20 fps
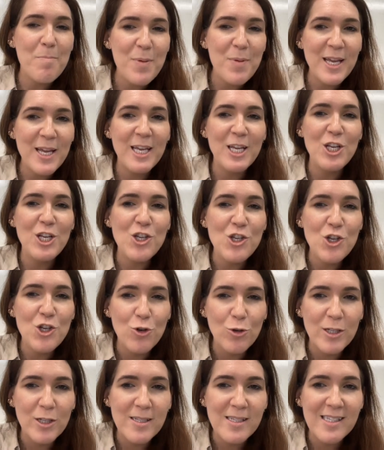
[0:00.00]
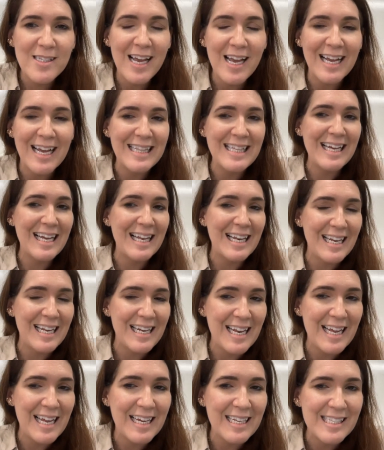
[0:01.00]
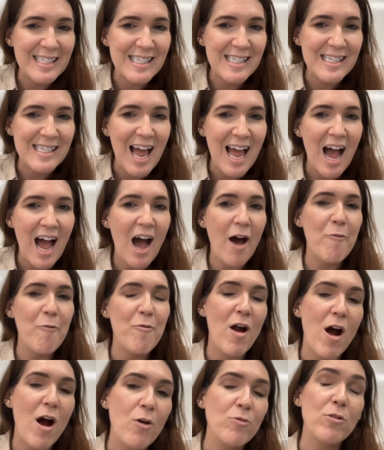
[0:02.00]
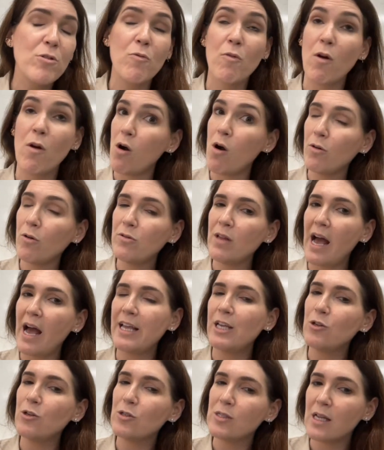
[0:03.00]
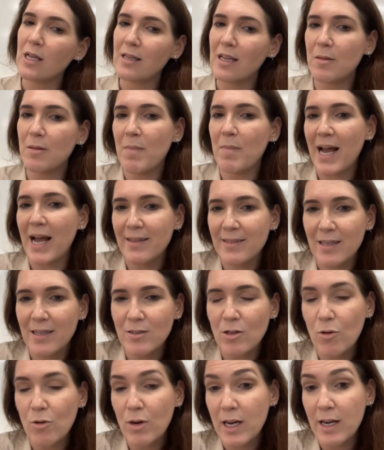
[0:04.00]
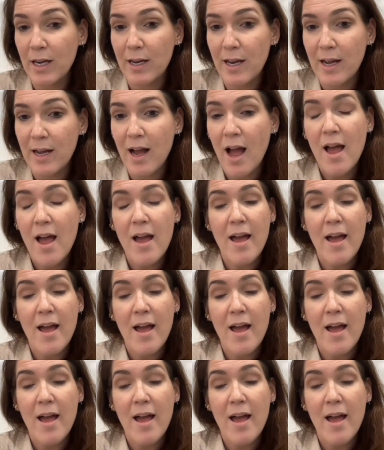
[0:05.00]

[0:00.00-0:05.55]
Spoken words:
being used in clinics around the world. I use it in my dental clinic.